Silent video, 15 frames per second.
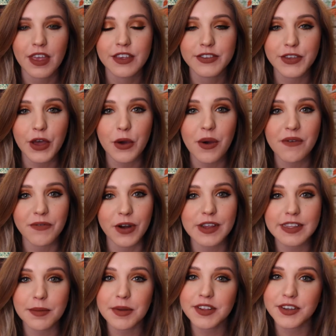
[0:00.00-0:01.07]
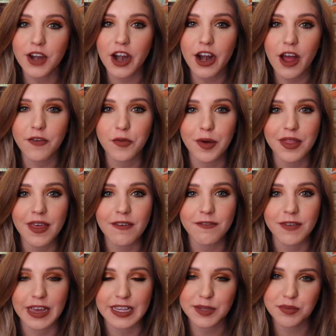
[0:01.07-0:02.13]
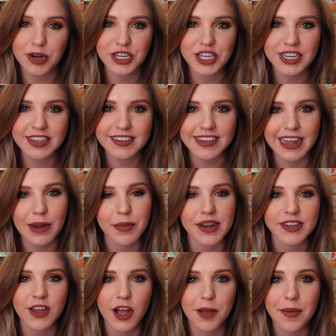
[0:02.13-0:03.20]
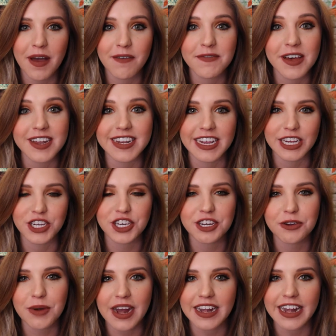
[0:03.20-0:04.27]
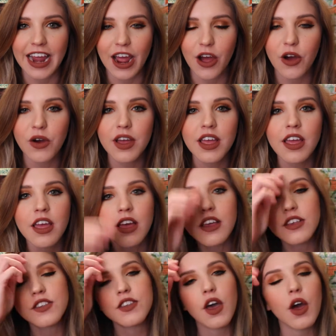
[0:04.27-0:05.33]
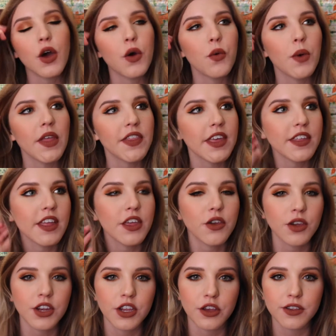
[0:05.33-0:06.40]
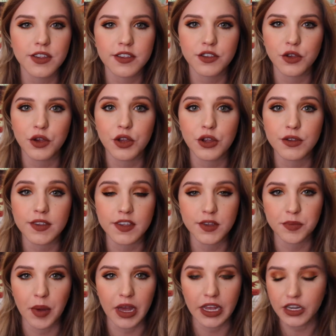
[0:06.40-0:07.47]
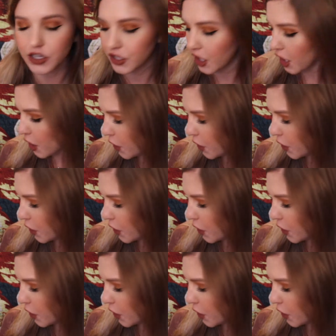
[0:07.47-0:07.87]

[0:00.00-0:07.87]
So first I'm going to start off with face brushes, and I'm going to talk about foundation right now. So one thing that you can use is you can use a sponge,